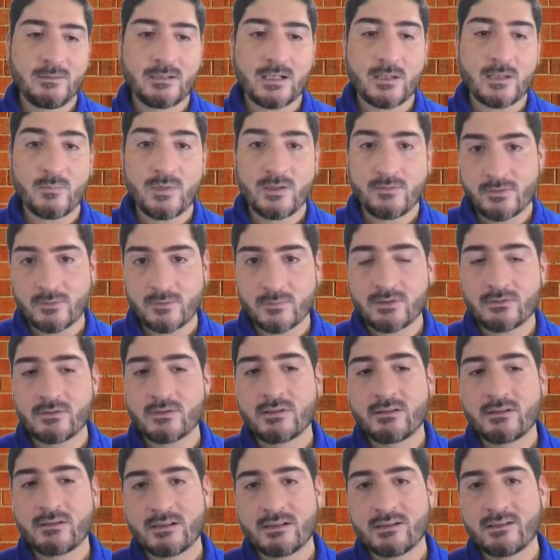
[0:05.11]
Coming from the
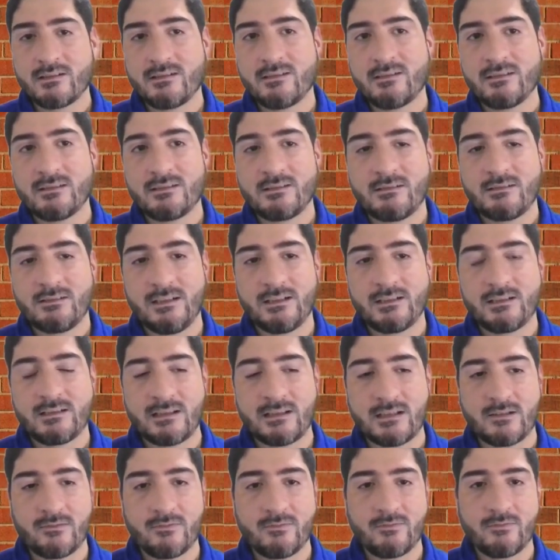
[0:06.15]
construction industry
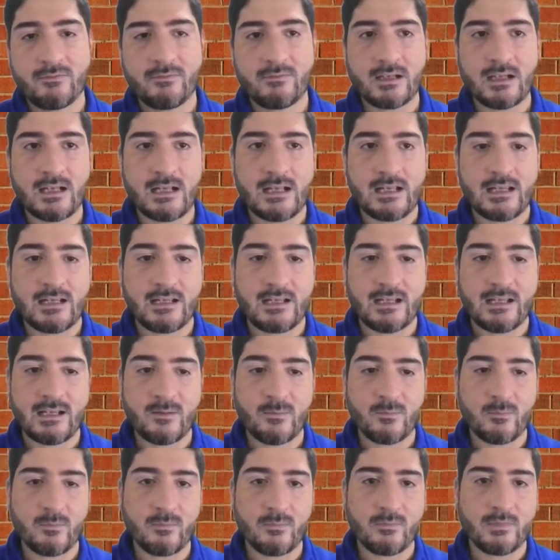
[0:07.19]
itself, I
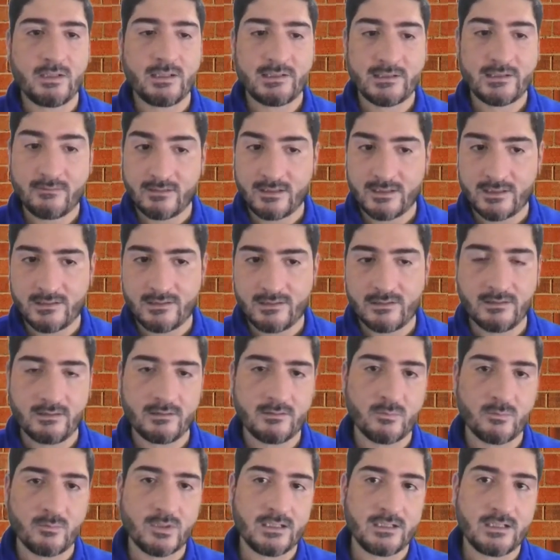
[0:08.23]
am a civil
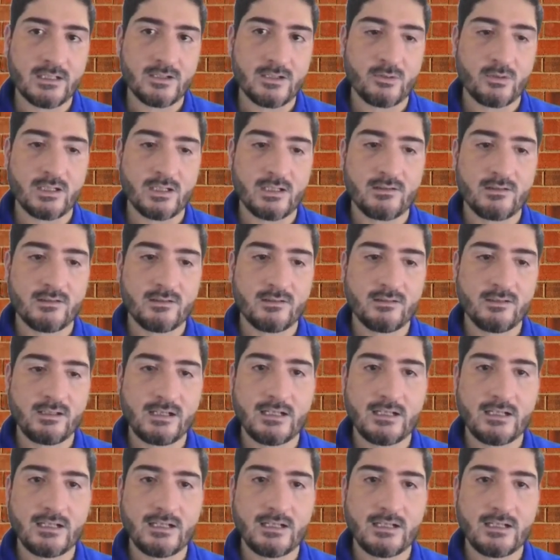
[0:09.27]
engineer by education.